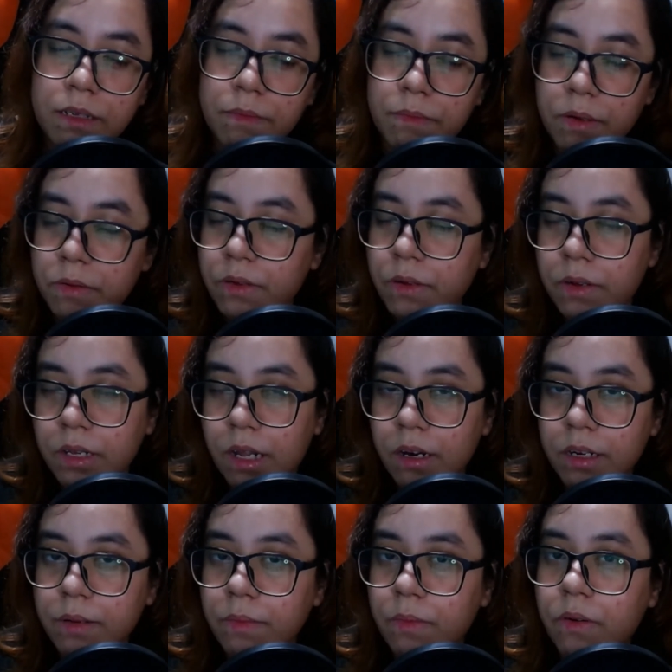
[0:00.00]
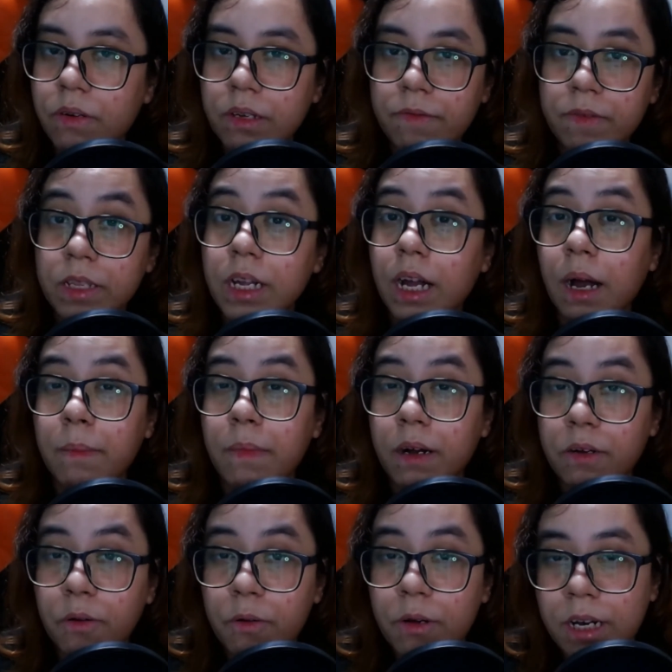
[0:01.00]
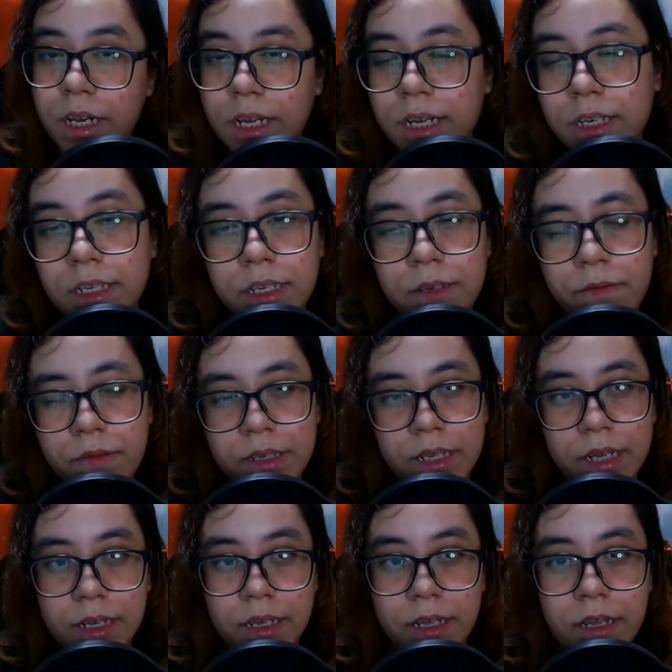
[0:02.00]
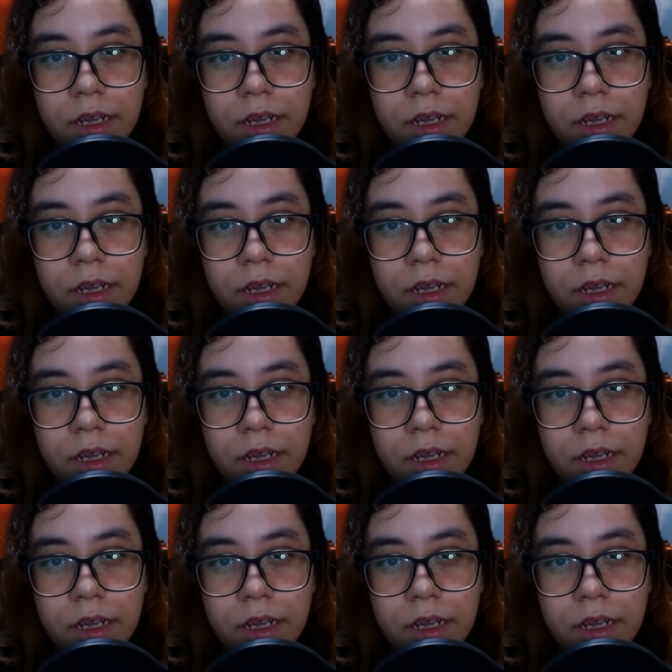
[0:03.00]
Matonari Mori with the Amago clan, he was like